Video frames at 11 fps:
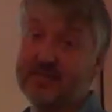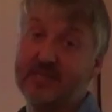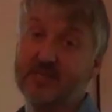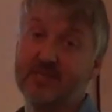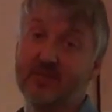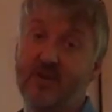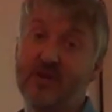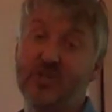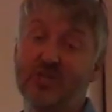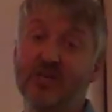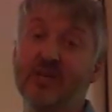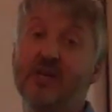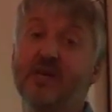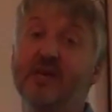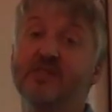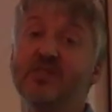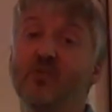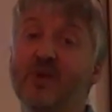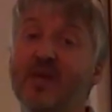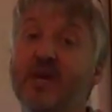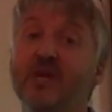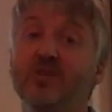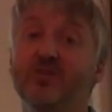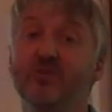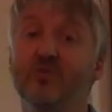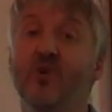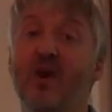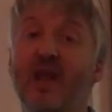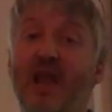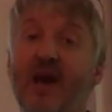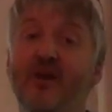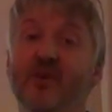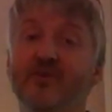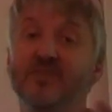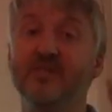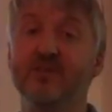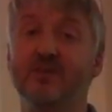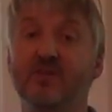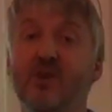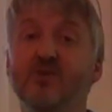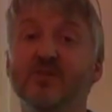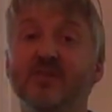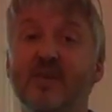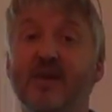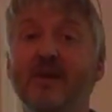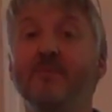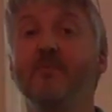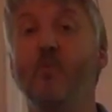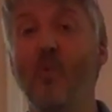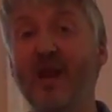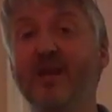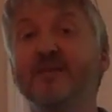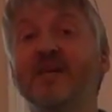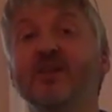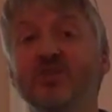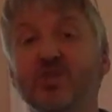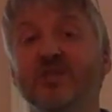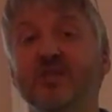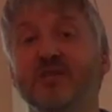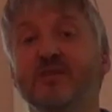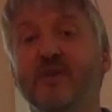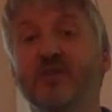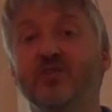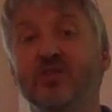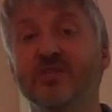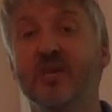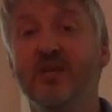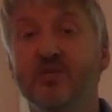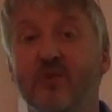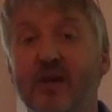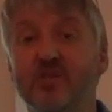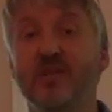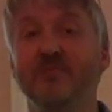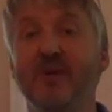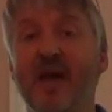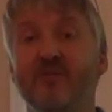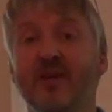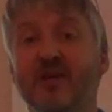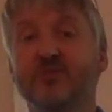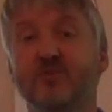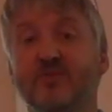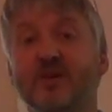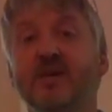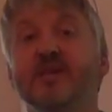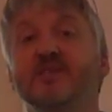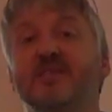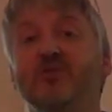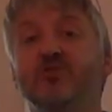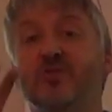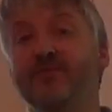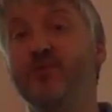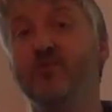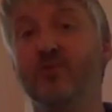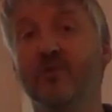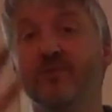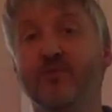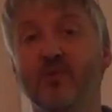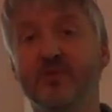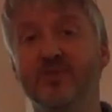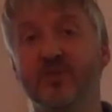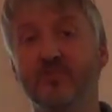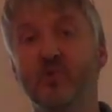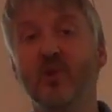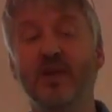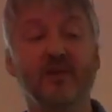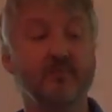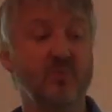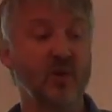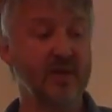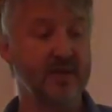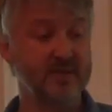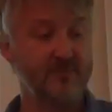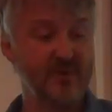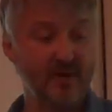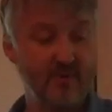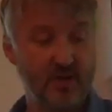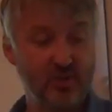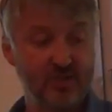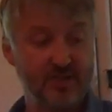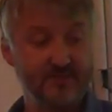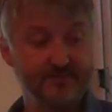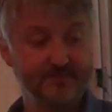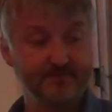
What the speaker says: disintegration is that we do not allow those well-intentioned interventions to actually having a sort of centrifugal force that are pulling in different directions.